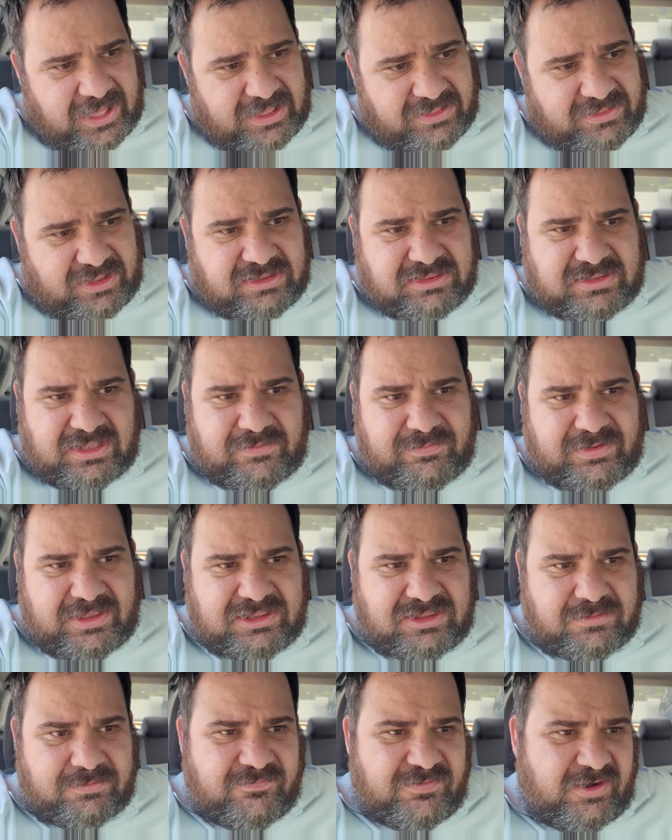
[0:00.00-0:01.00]
There's going to be
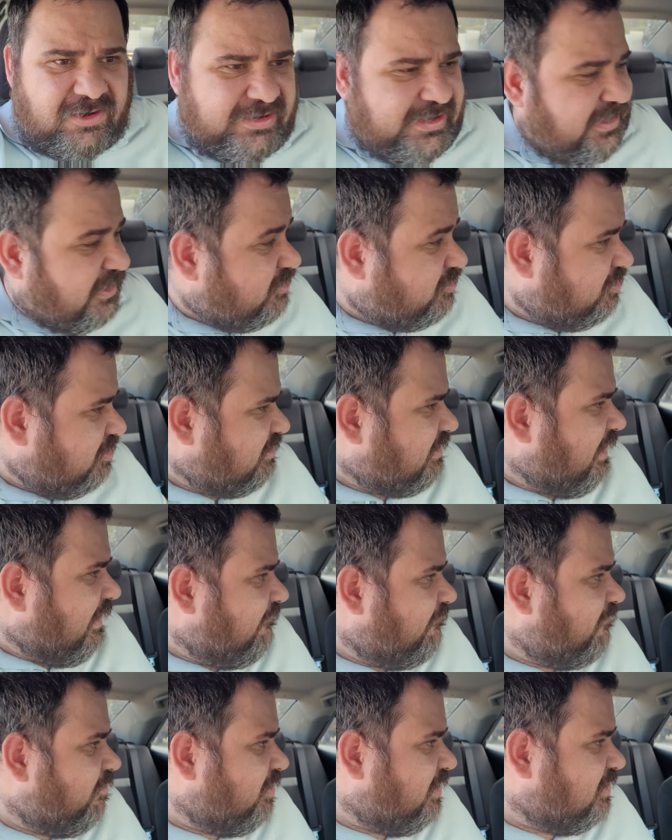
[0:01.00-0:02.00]
some very interesting
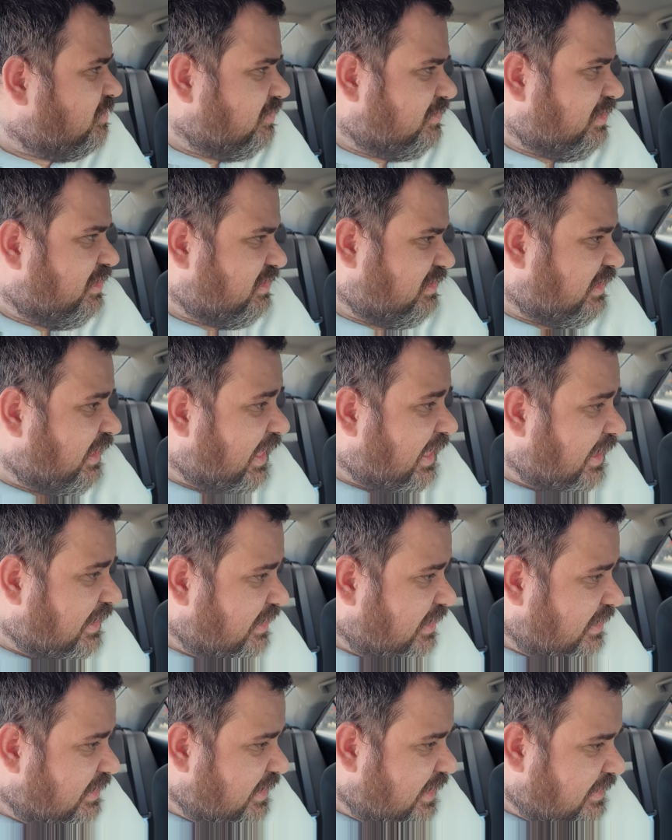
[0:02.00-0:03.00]
footage at the
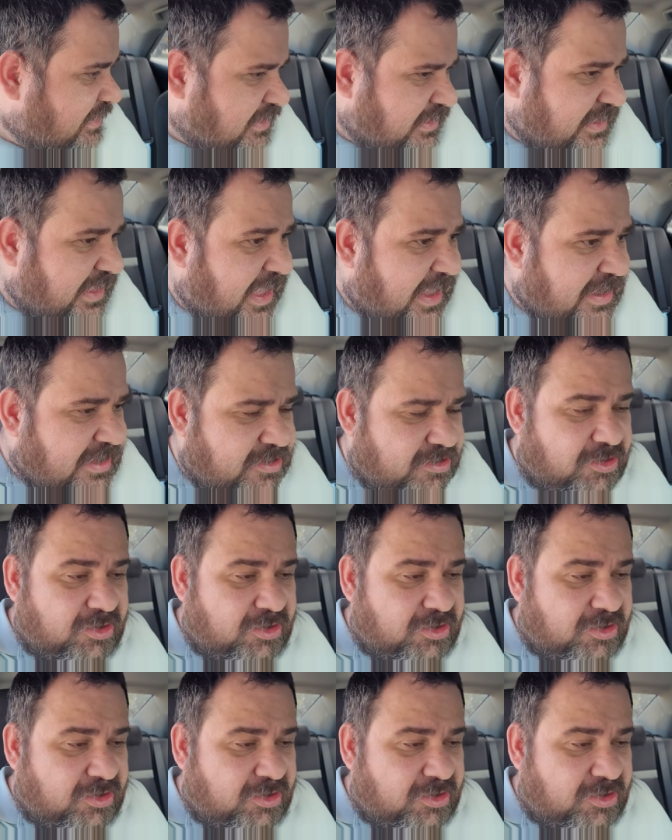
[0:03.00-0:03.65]
start and at the end,